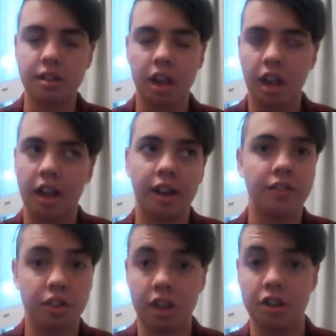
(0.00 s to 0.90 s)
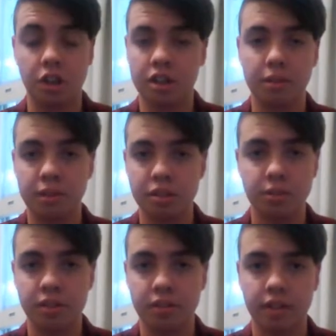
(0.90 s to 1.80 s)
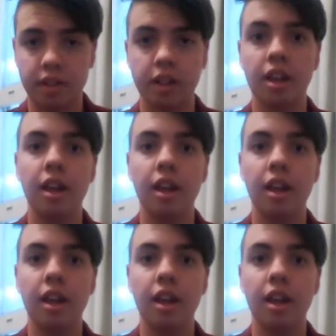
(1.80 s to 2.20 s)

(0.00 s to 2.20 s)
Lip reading: I don't take measurements or anything,